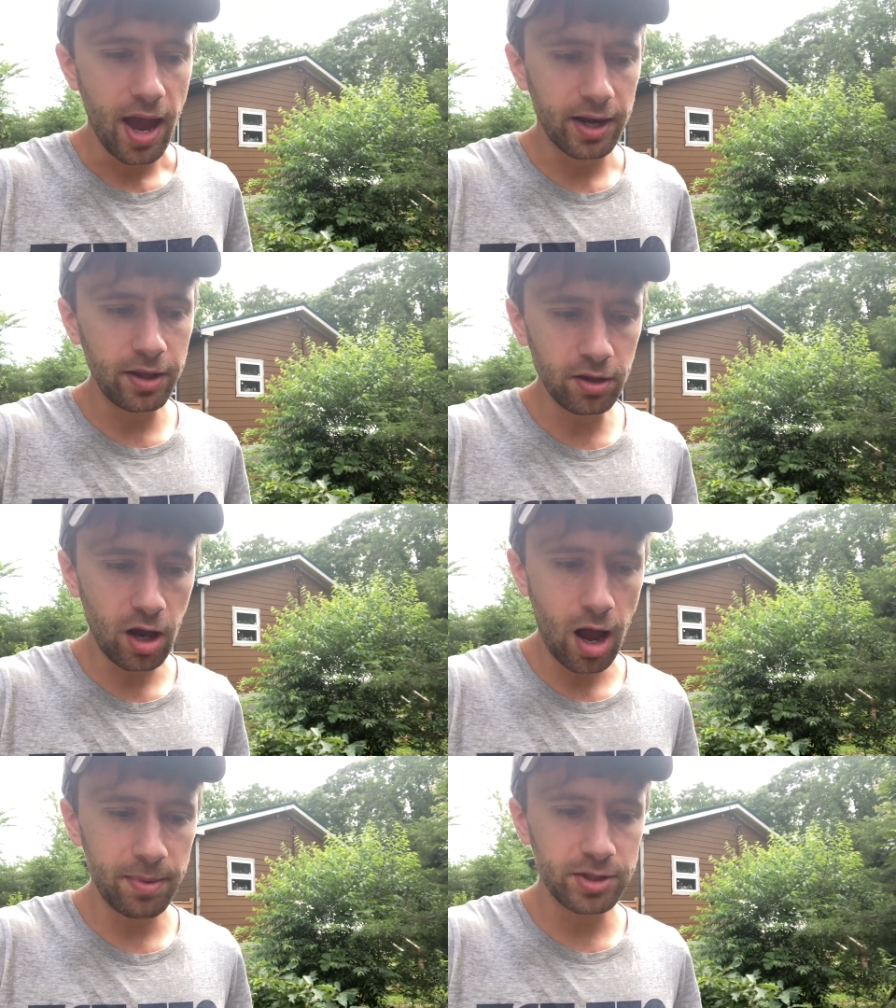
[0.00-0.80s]
And in the
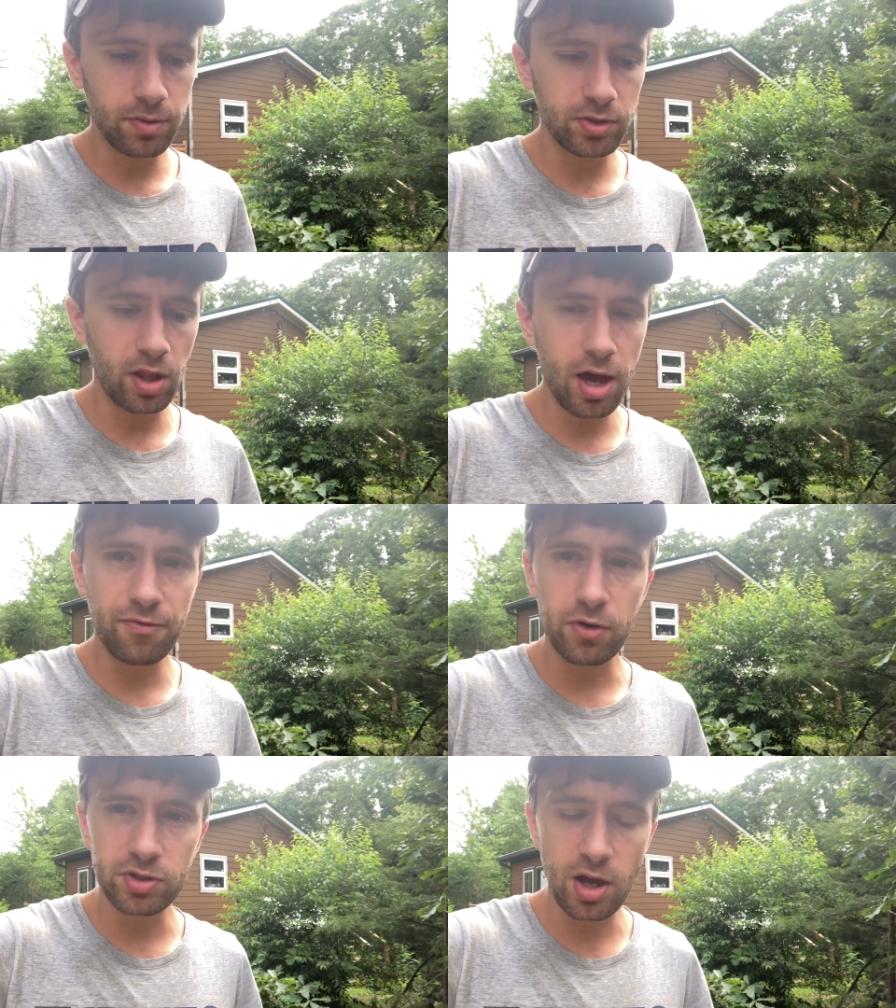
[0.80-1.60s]
comments, there was a lot
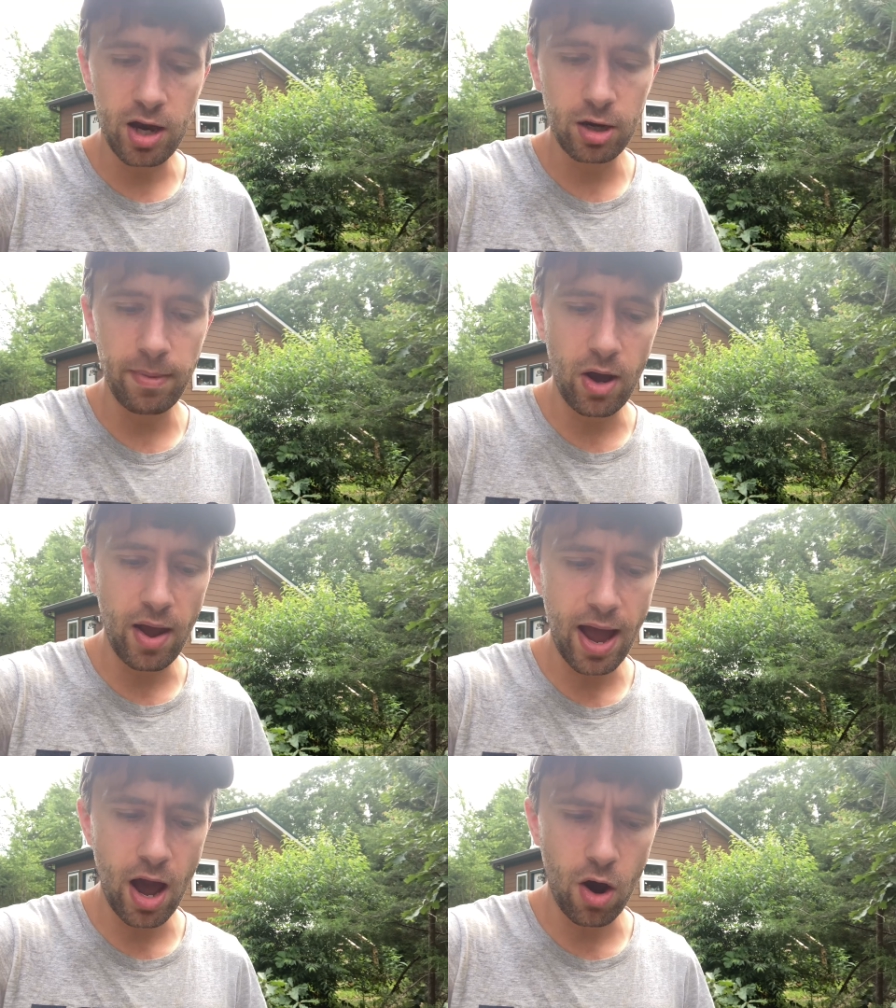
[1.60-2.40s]
of folks talking about
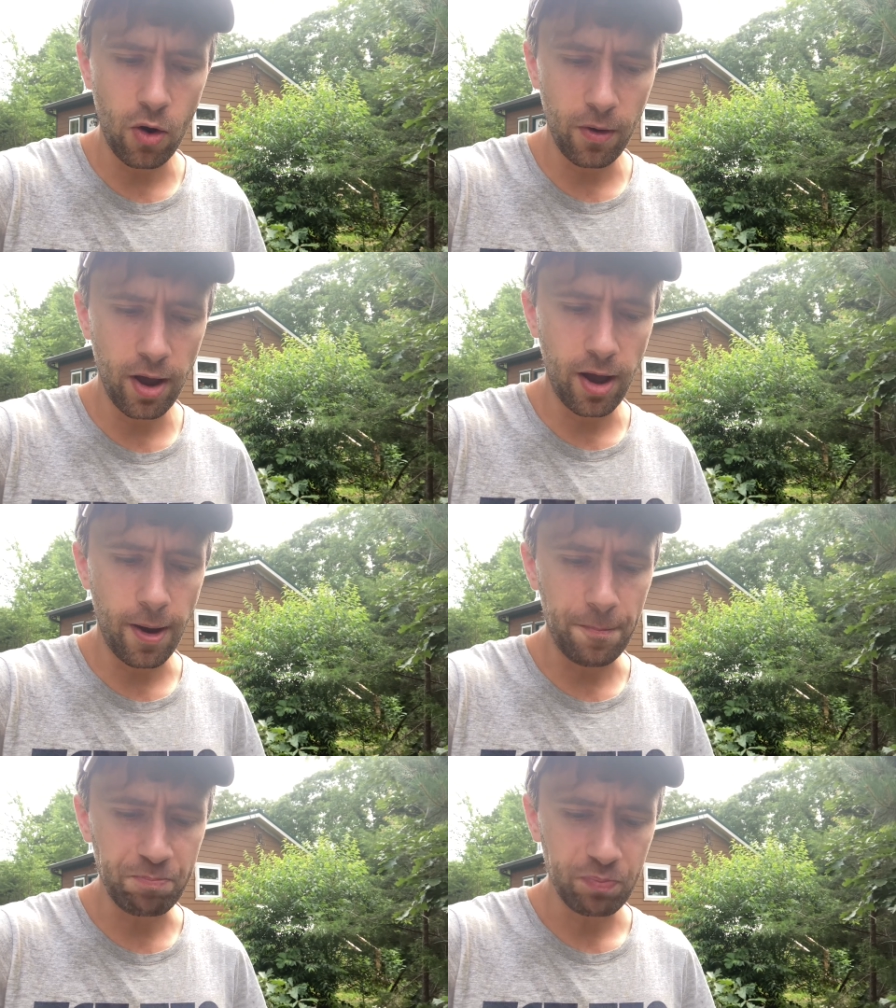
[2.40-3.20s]
how,
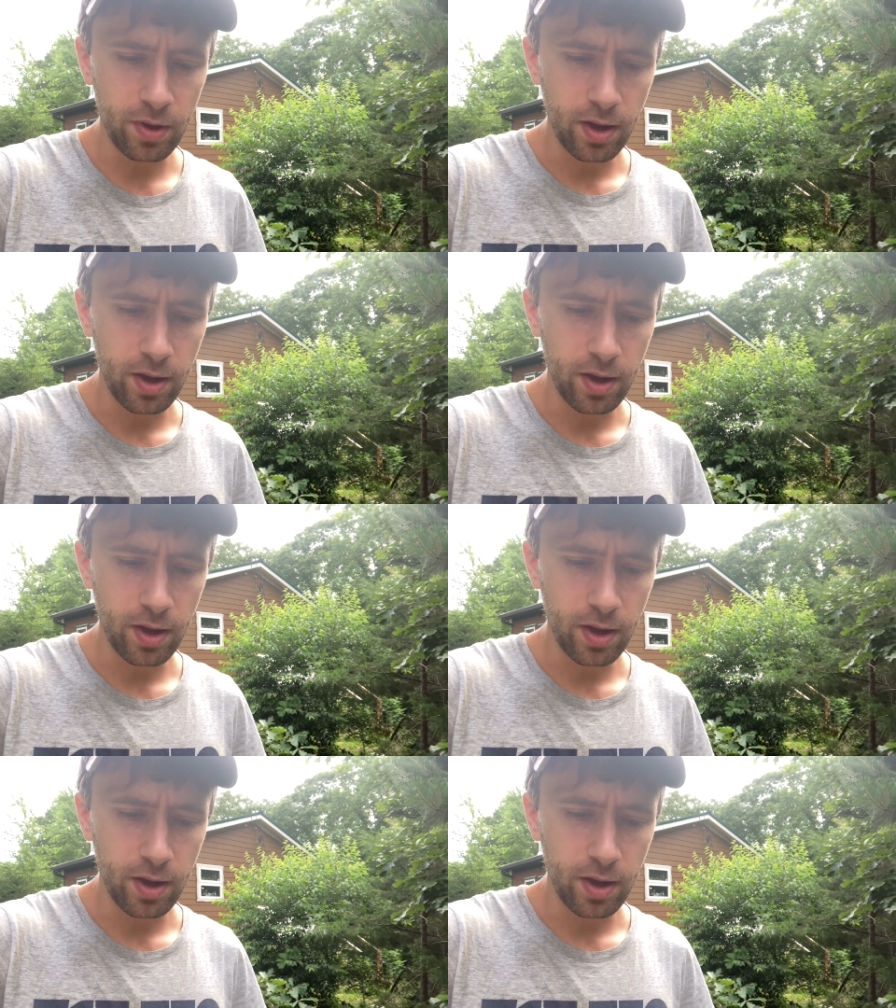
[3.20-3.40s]
um,